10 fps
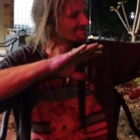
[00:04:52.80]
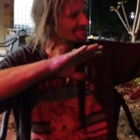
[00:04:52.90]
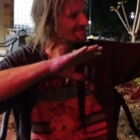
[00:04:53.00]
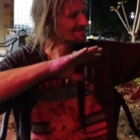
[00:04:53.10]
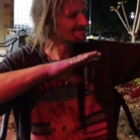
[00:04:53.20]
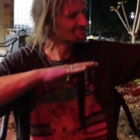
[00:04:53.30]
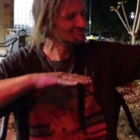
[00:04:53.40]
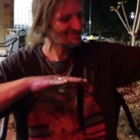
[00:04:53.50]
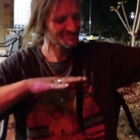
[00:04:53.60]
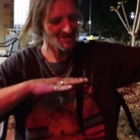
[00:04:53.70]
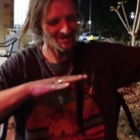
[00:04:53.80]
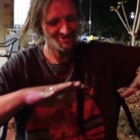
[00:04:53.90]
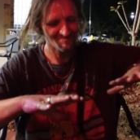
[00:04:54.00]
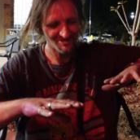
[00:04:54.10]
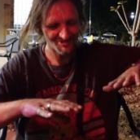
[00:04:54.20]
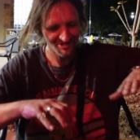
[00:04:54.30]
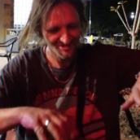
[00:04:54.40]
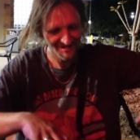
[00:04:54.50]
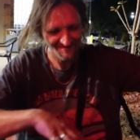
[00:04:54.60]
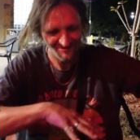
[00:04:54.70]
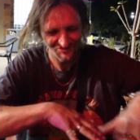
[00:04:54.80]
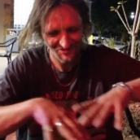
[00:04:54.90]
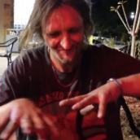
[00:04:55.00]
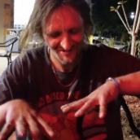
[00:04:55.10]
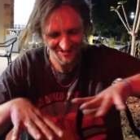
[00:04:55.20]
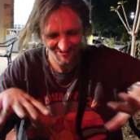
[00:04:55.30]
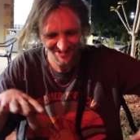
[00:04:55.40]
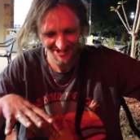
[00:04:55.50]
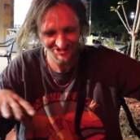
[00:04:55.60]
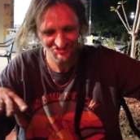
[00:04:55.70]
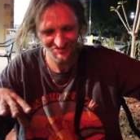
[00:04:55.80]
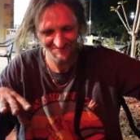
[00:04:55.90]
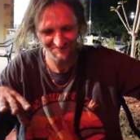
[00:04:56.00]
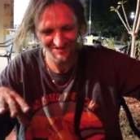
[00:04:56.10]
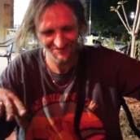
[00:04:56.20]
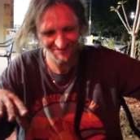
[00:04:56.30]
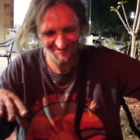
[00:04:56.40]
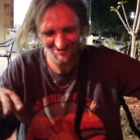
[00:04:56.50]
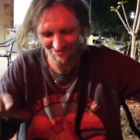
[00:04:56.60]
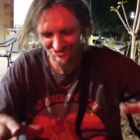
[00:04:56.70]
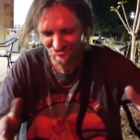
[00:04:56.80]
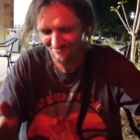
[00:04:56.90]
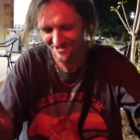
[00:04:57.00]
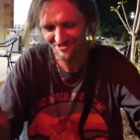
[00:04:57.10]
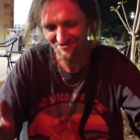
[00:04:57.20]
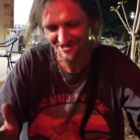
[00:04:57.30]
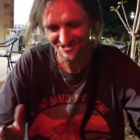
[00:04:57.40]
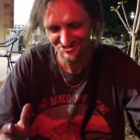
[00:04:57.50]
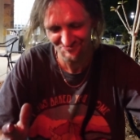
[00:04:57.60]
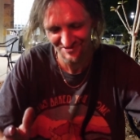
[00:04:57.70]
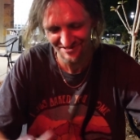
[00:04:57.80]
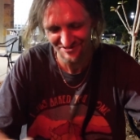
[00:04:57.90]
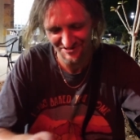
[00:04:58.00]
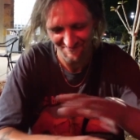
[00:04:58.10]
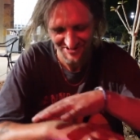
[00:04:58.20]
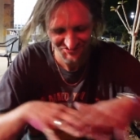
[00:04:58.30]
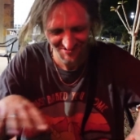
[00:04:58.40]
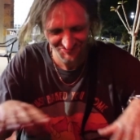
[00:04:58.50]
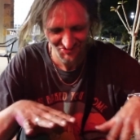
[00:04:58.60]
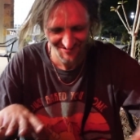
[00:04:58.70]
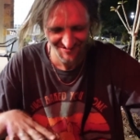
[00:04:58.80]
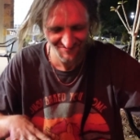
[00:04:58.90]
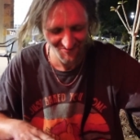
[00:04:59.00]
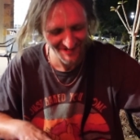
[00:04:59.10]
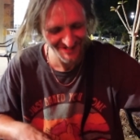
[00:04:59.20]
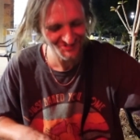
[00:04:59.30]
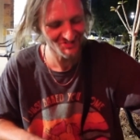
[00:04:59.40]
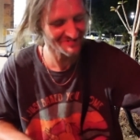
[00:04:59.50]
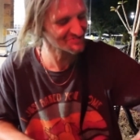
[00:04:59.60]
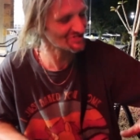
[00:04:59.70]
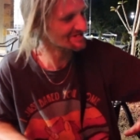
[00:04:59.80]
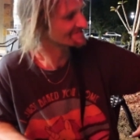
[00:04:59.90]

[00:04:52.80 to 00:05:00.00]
Yeah, but it's like Taco Bell, you have all these different ingredients, but there are only so many ingredients, but you can mix them up so many different ways, and it's